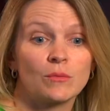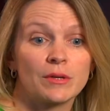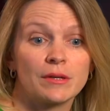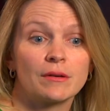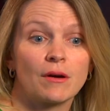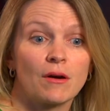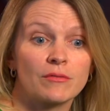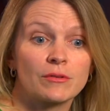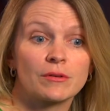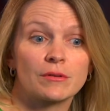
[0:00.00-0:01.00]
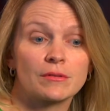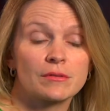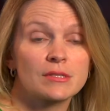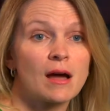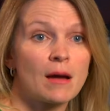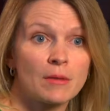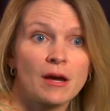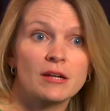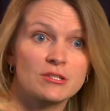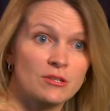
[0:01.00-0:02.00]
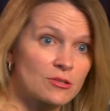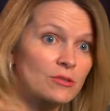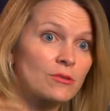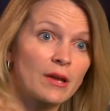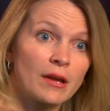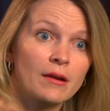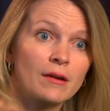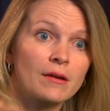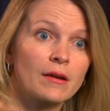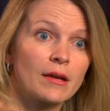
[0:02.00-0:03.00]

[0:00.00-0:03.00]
We offer top-notch surgical care